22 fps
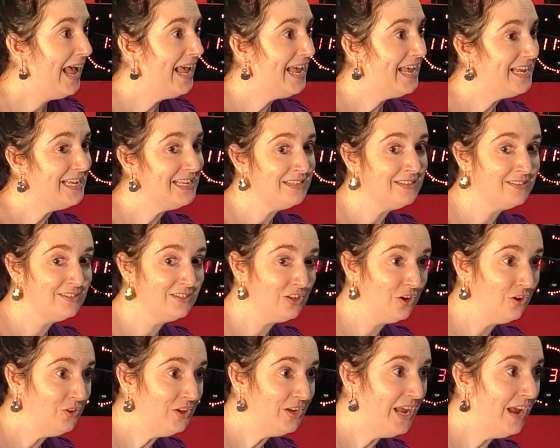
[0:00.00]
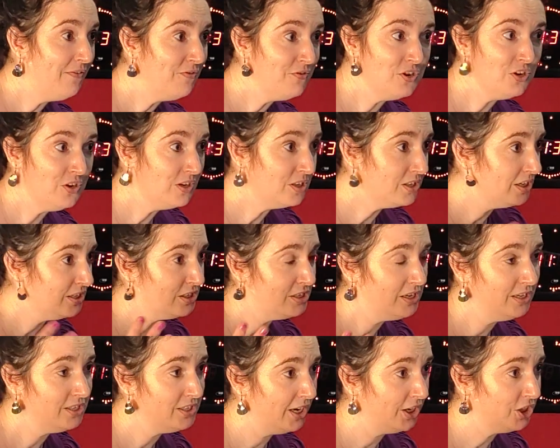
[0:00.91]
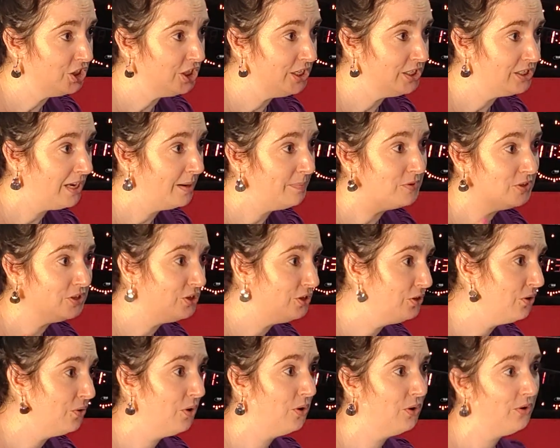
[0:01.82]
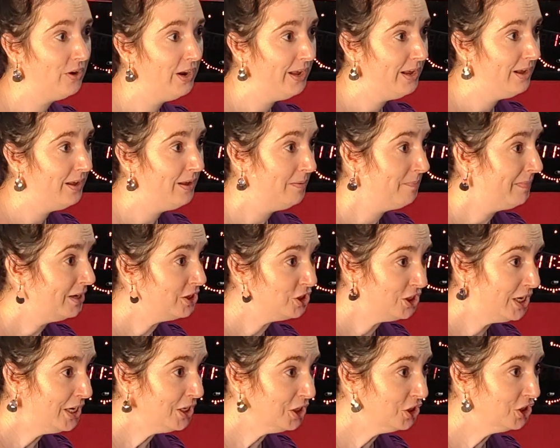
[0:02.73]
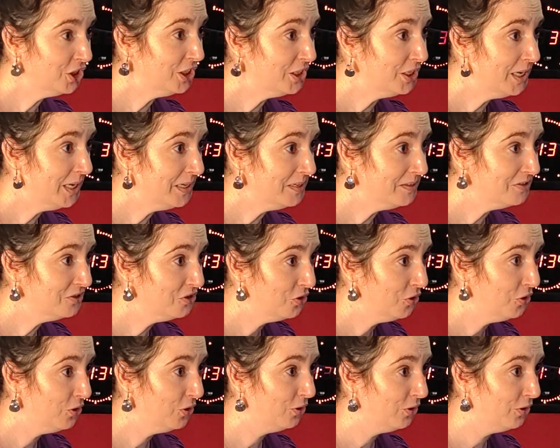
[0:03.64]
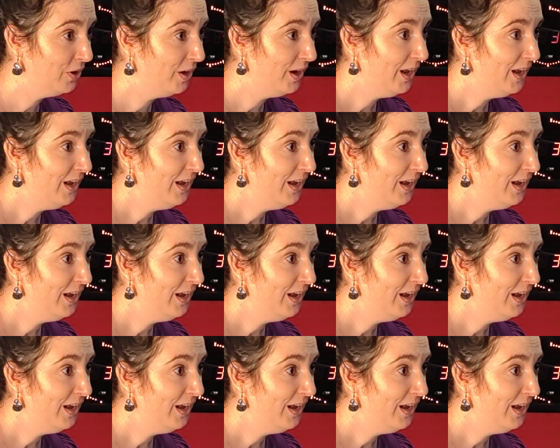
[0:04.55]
And so the avenue, it's actually, it's up to your imagination and your